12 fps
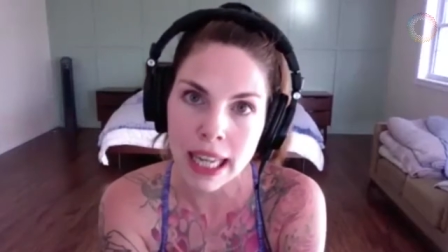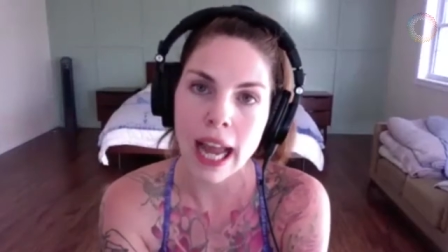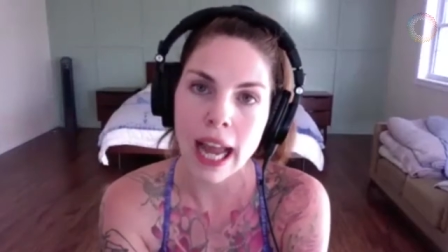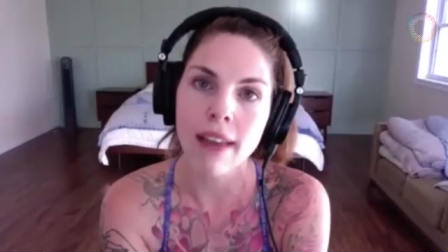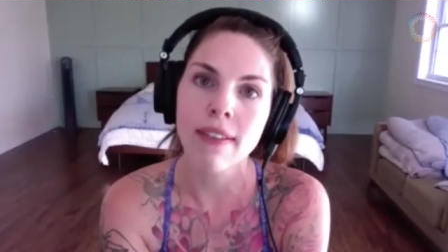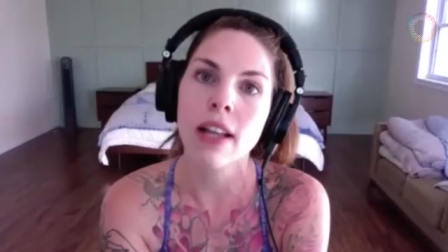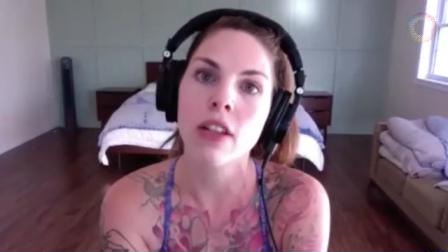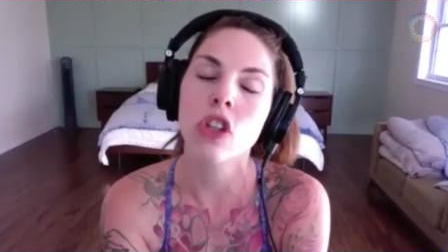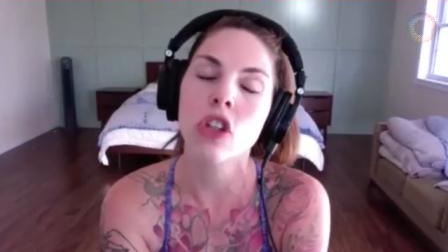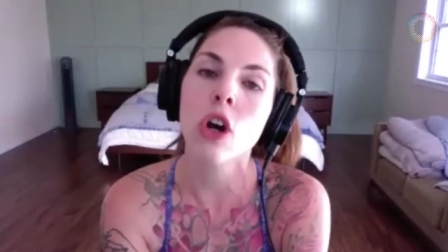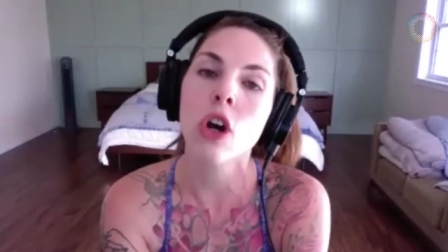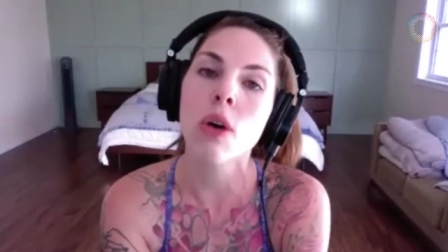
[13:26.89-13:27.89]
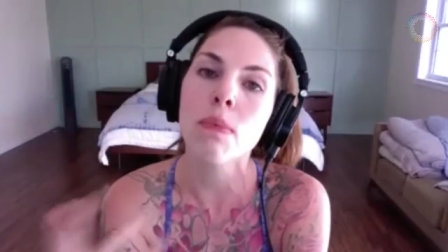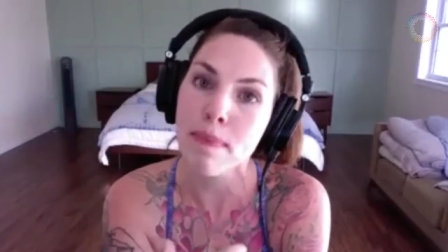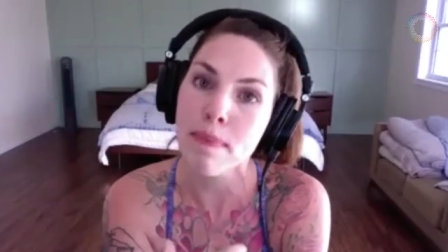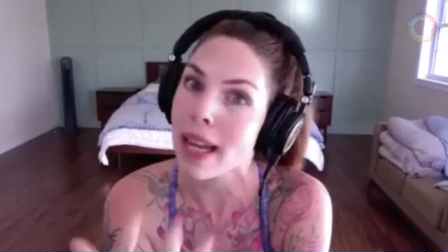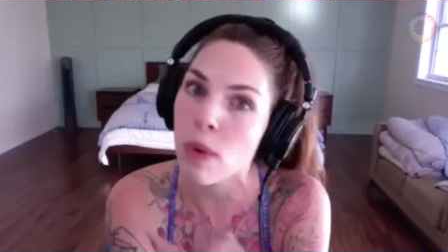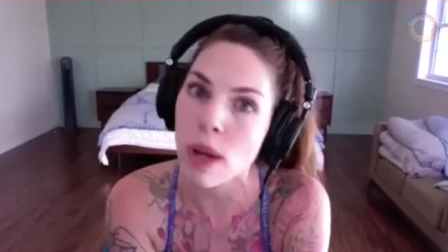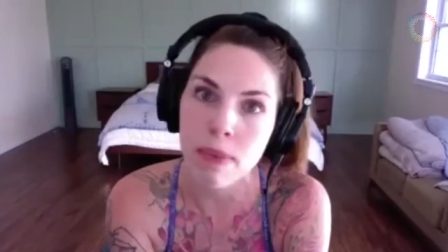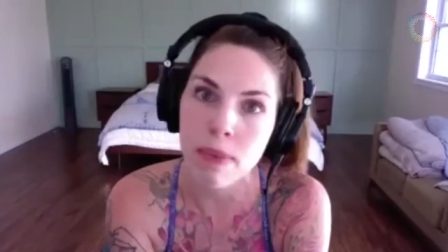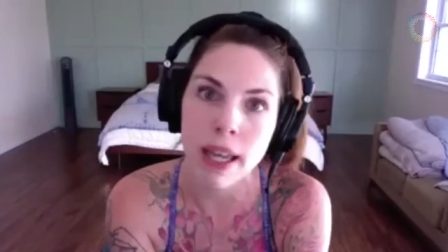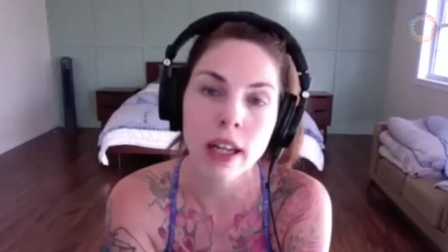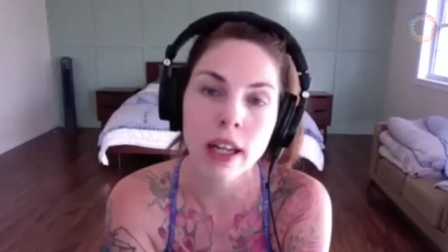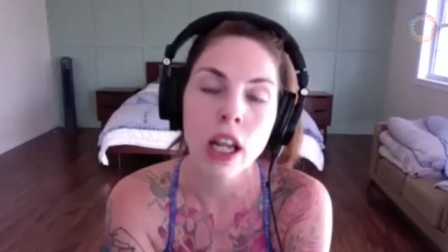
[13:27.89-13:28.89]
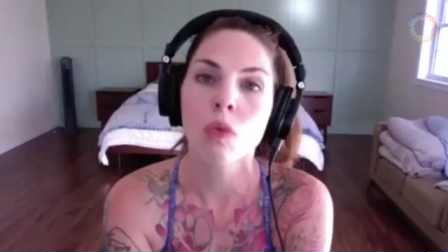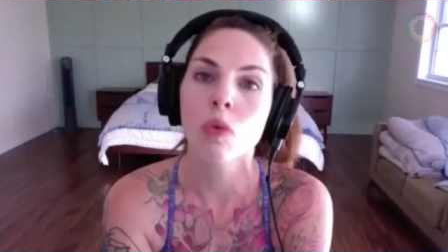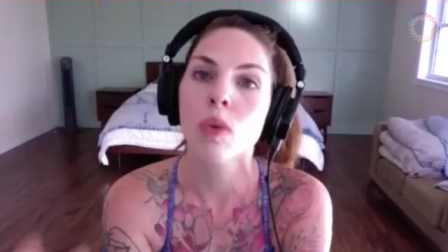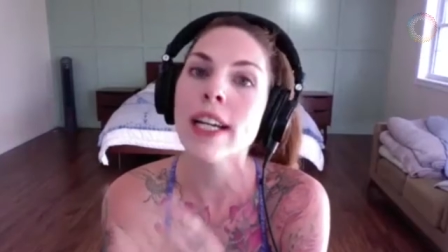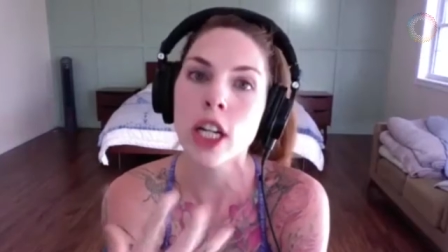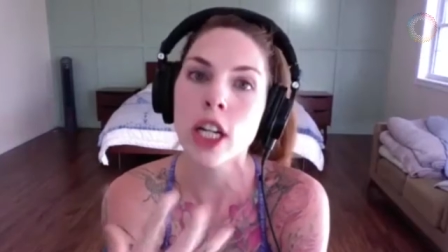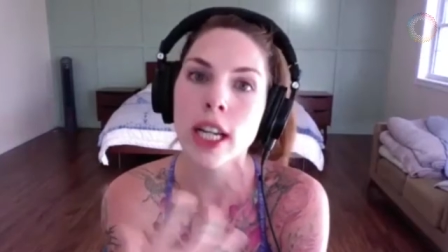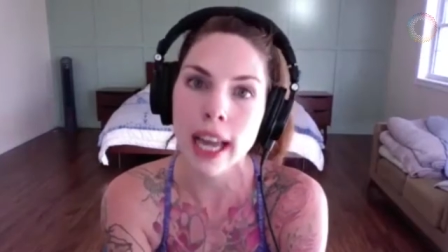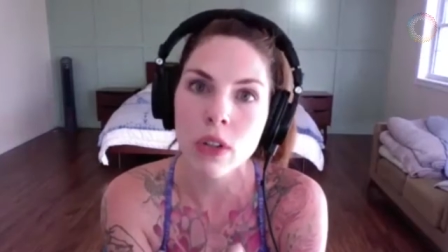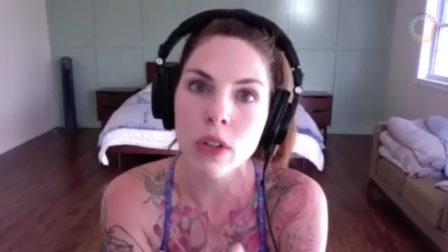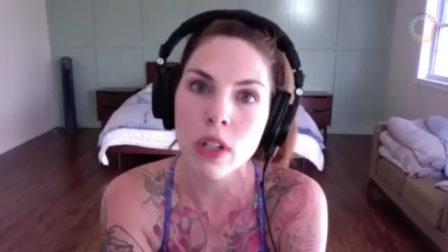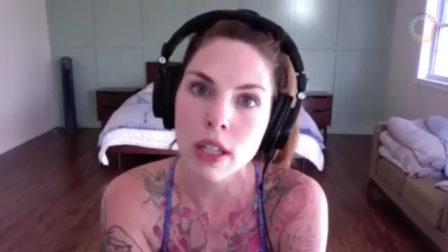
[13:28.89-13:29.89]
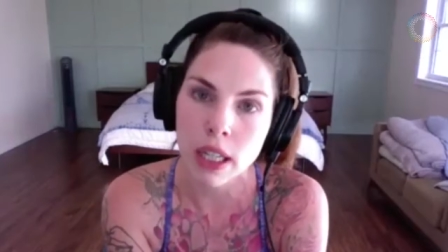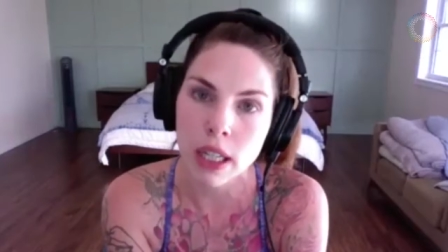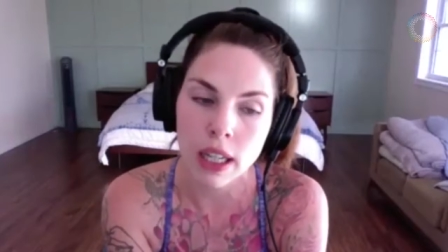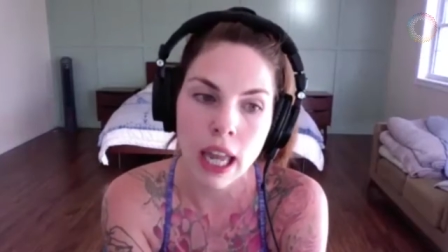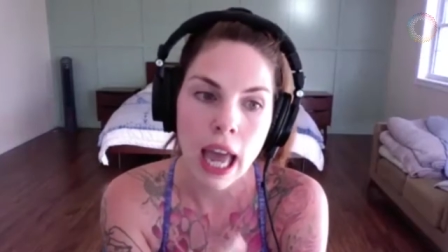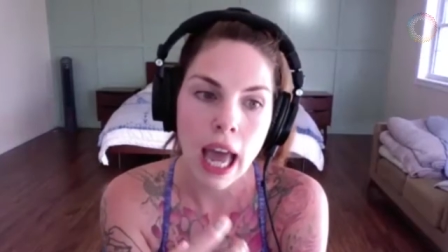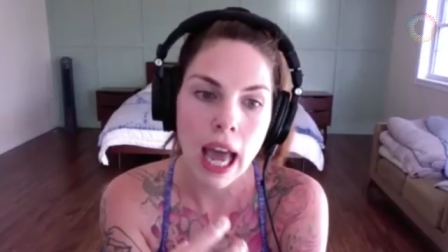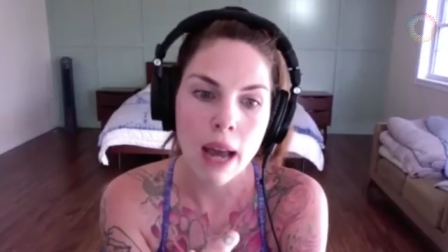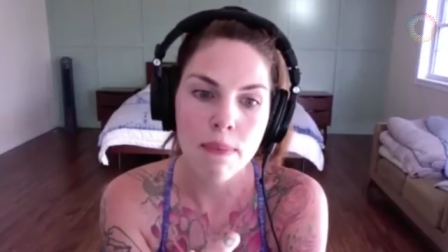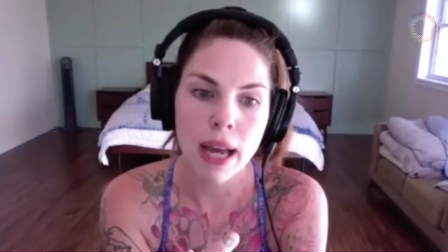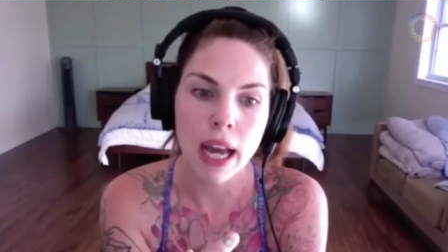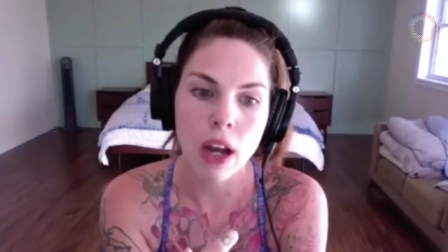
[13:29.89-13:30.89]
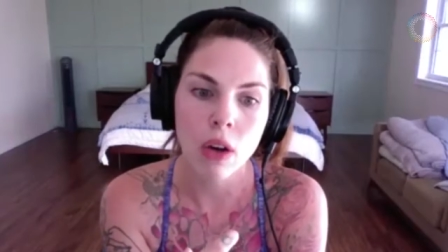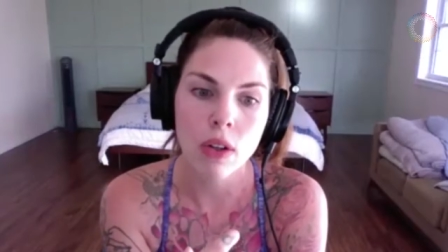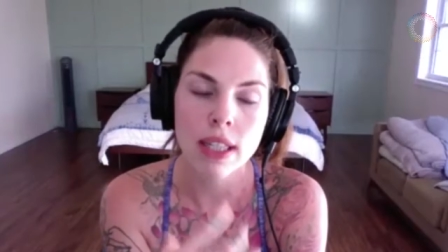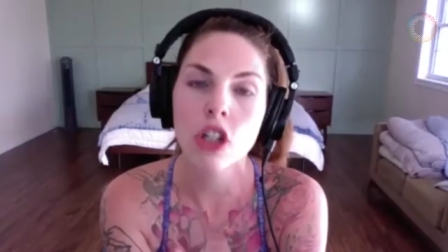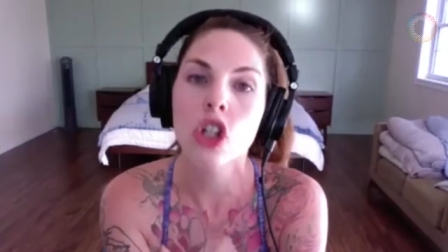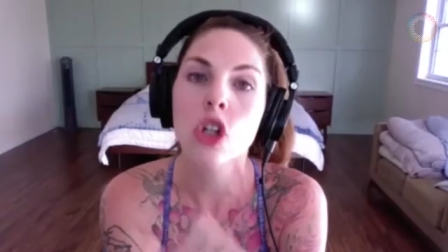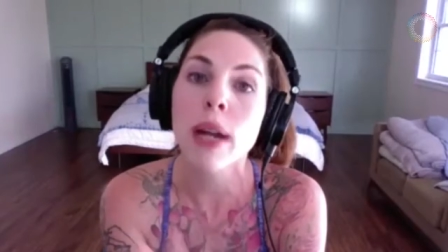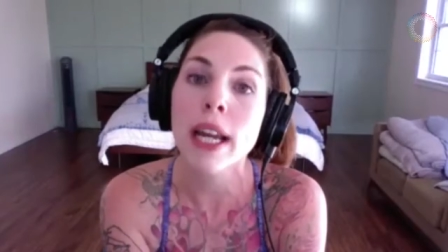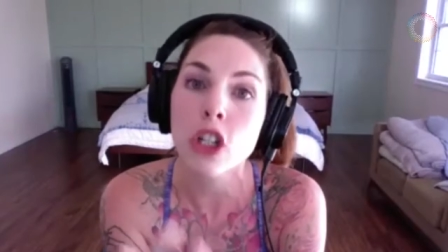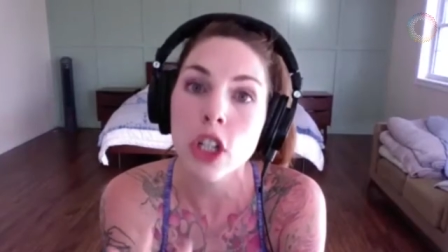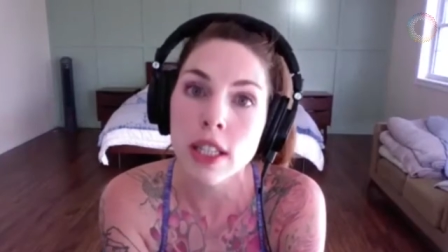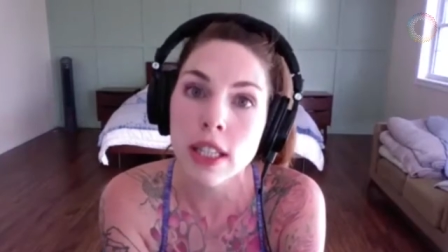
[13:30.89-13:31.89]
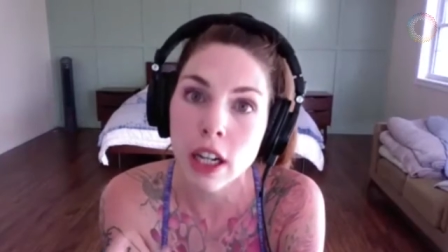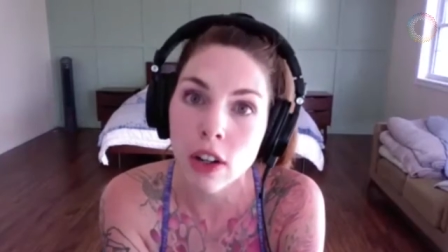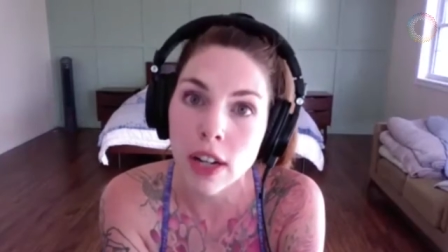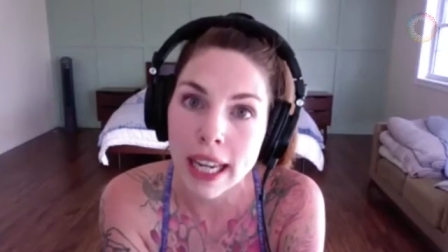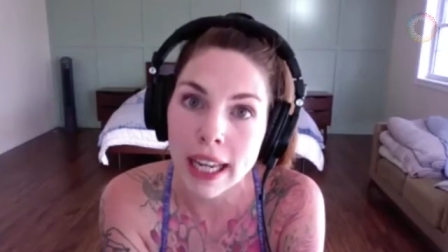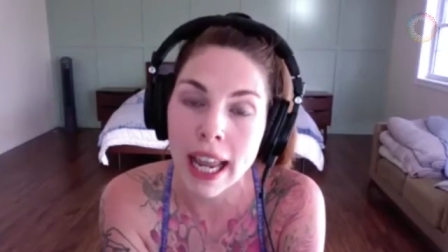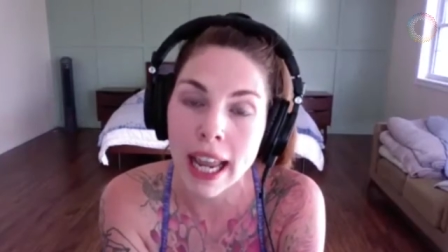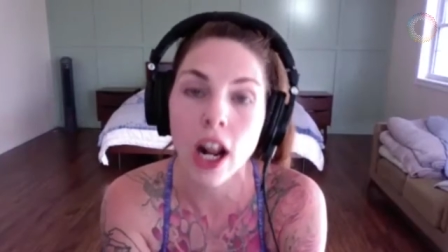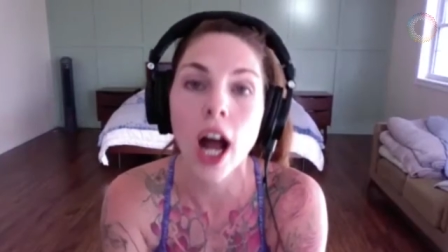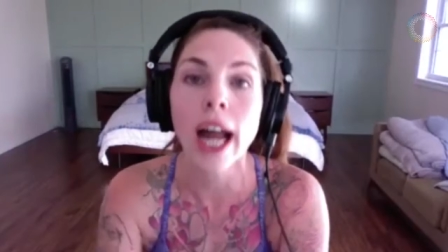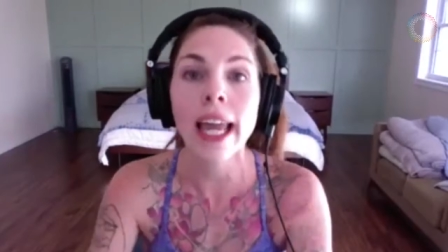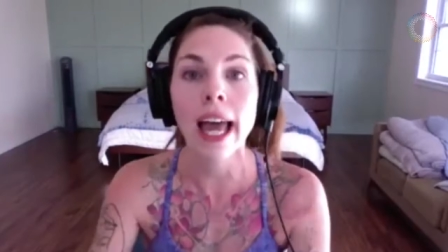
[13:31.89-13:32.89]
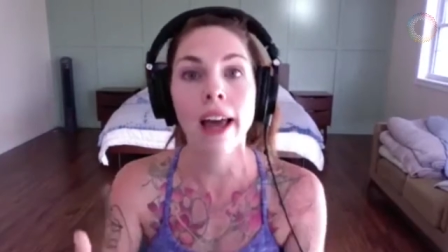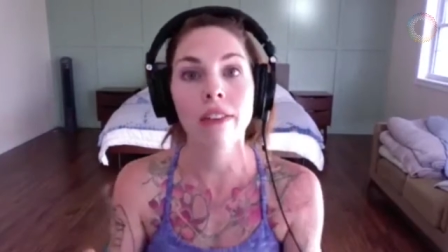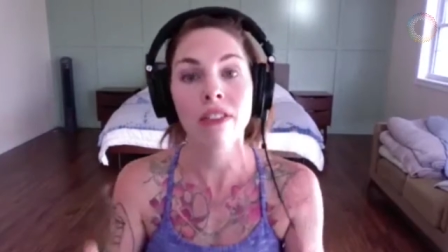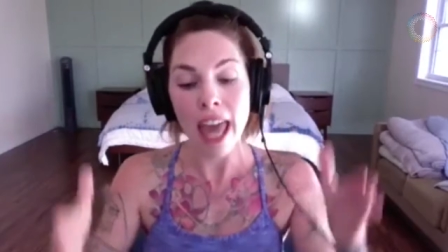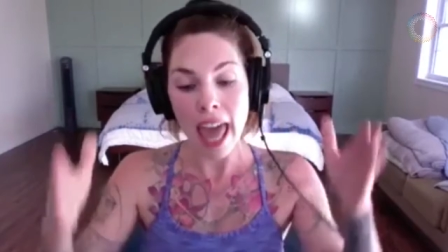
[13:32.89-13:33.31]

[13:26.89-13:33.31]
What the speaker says: I have had so many women reaching out to me about situations they're in. And I have